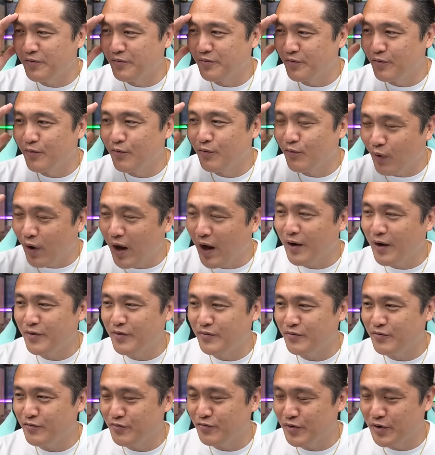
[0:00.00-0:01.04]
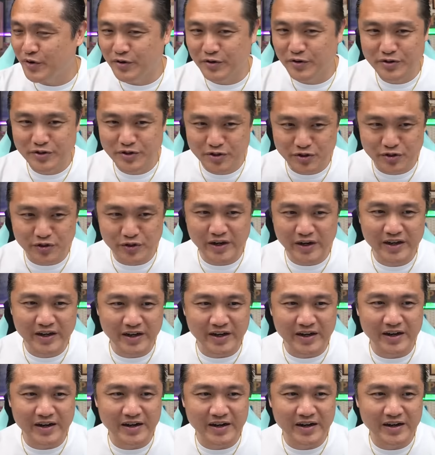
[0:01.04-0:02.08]
what will
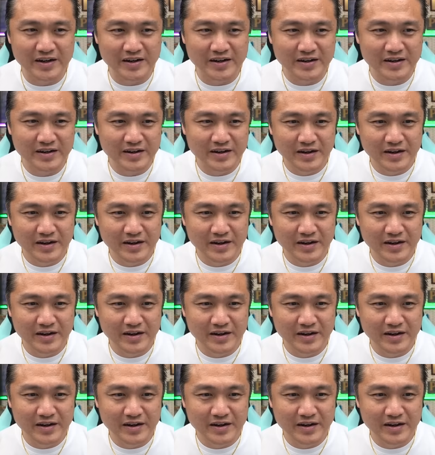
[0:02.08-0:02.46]
trigger